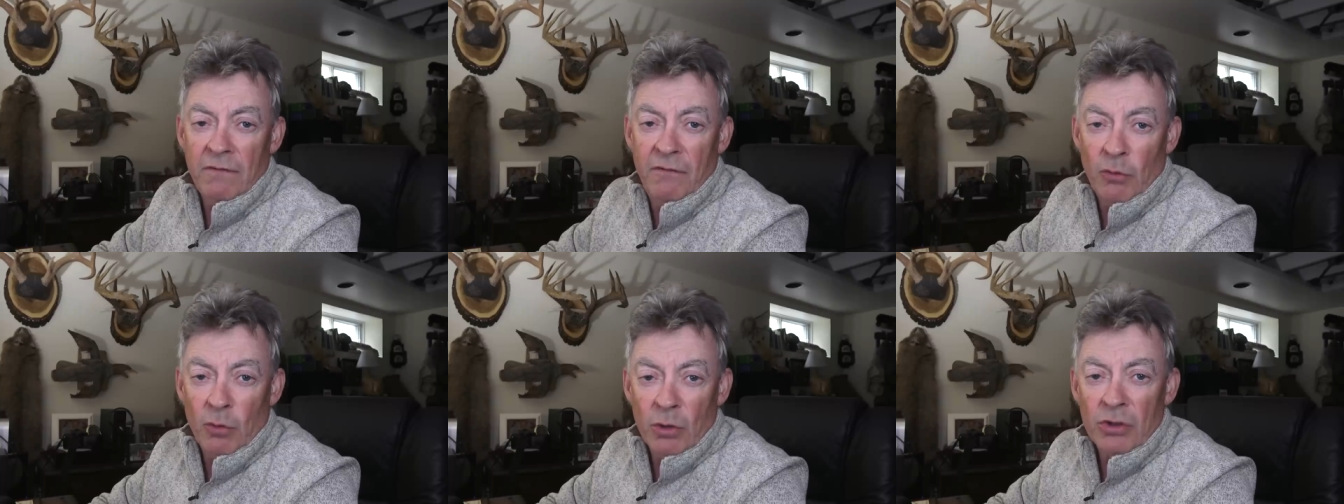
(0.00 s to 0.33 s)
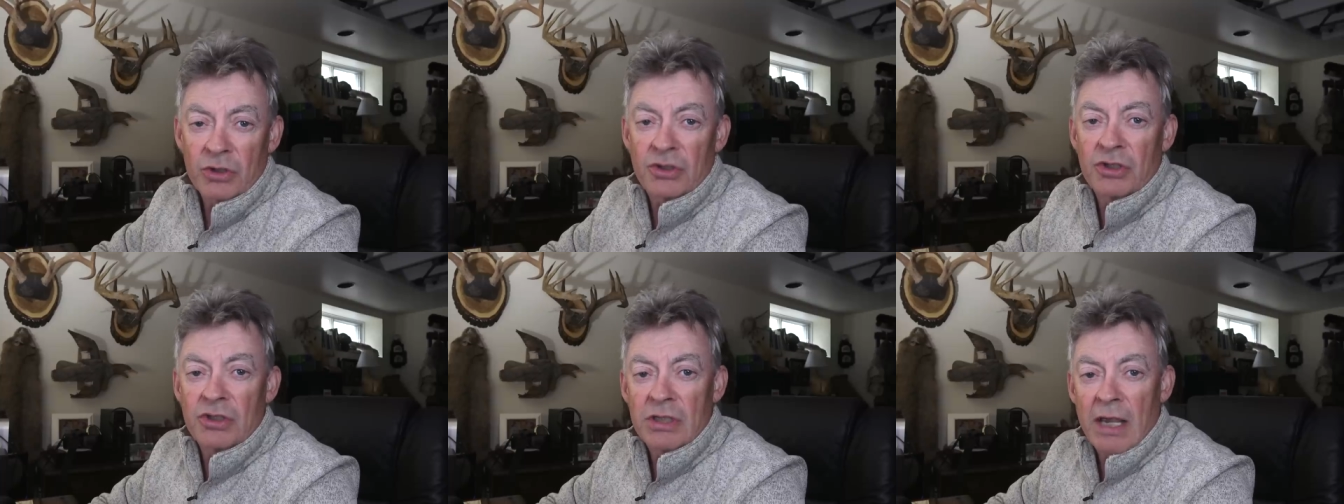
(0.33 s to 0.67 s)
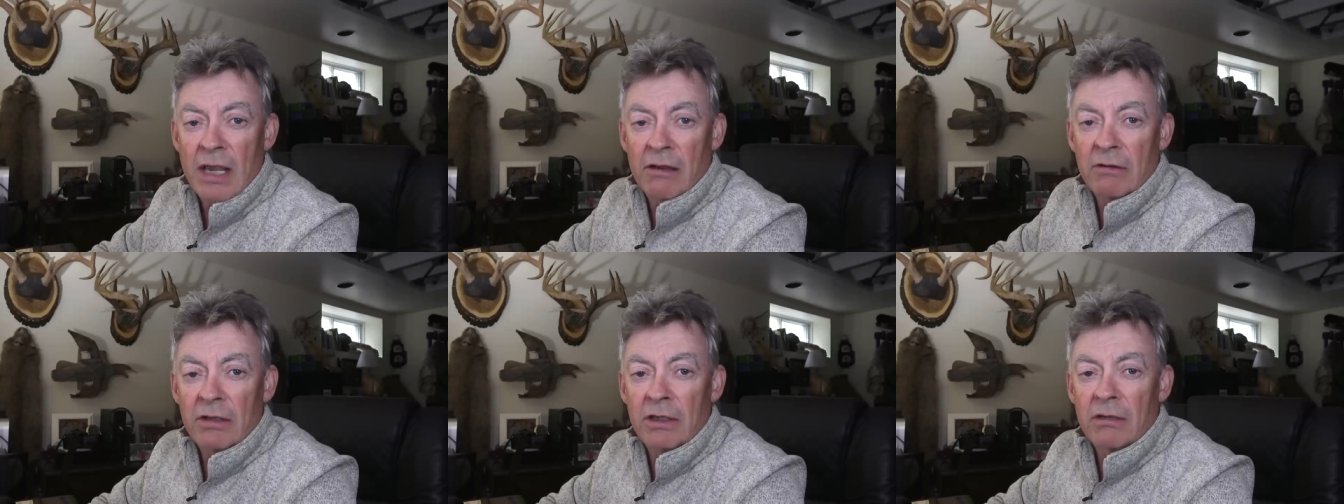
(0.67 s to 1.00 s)
forests
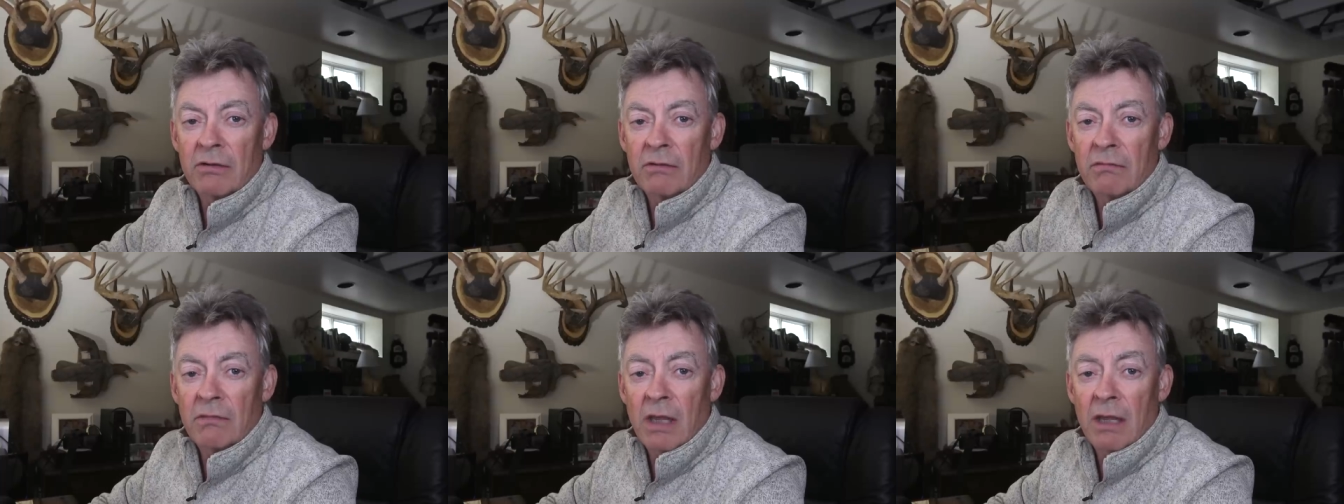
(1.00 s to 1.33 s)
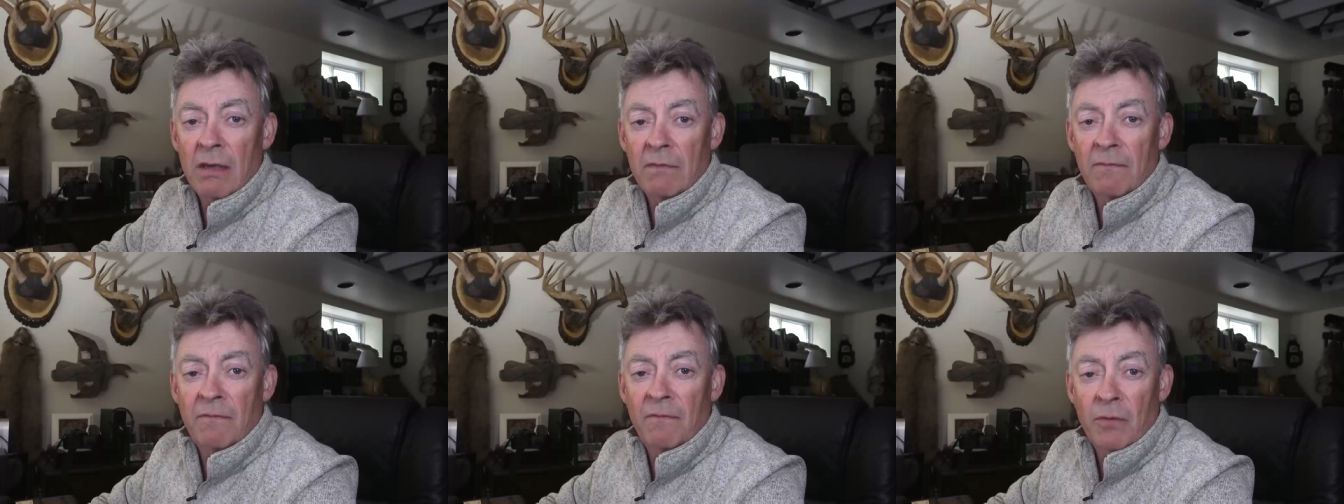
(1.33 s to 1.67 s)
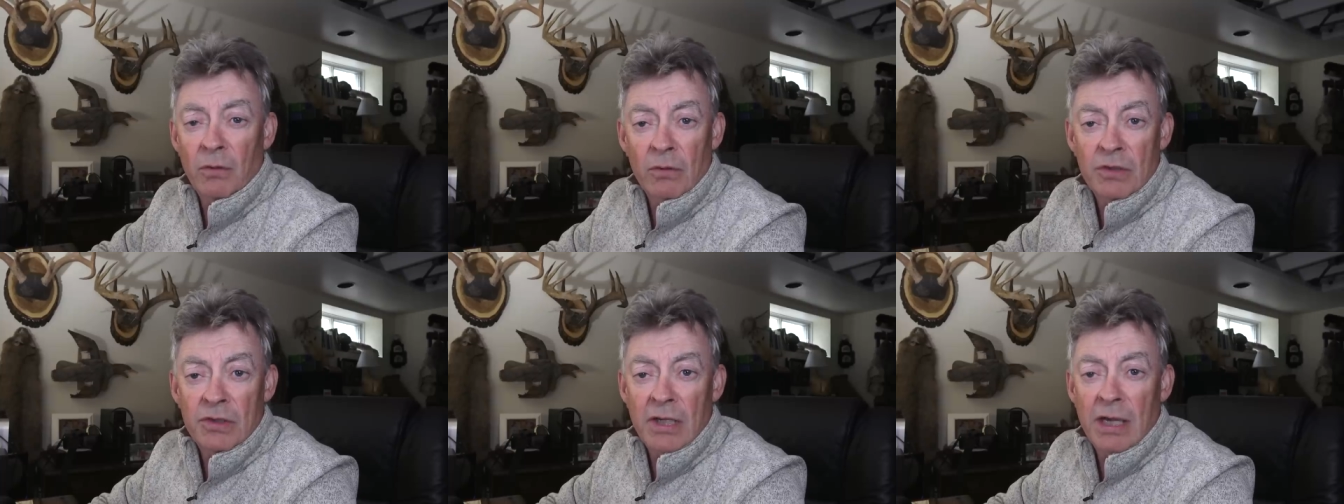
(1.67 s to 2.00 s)
down here that,
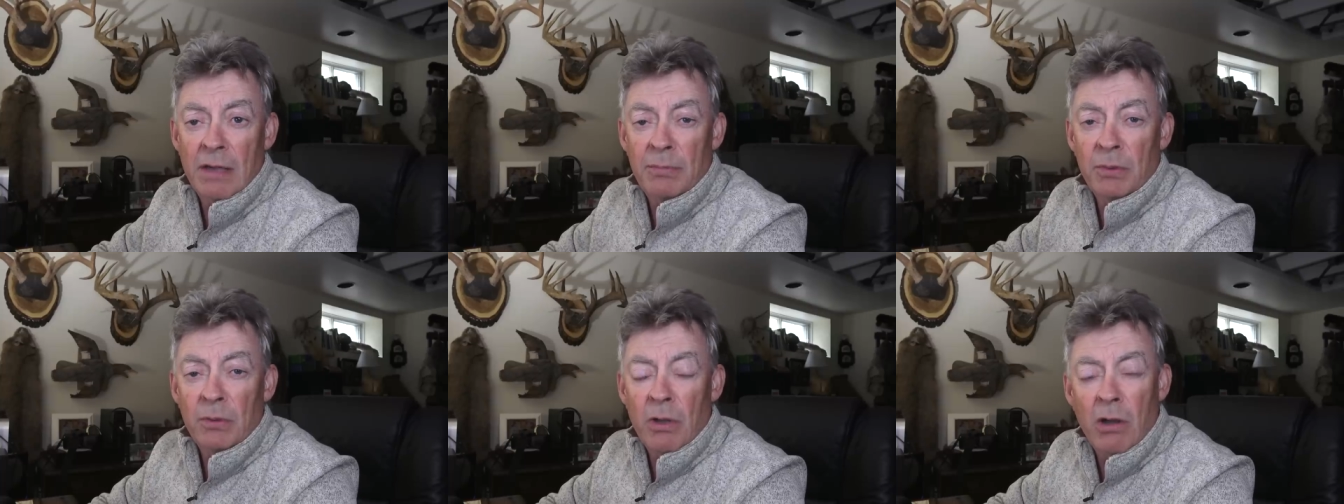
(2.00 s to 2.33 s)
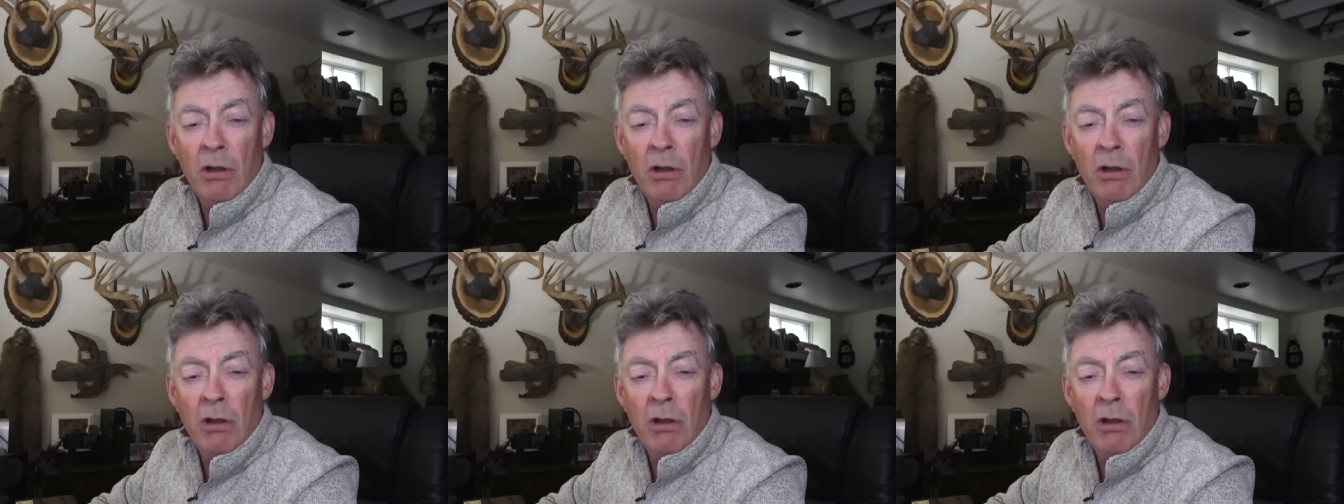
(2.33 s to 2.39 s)
for example,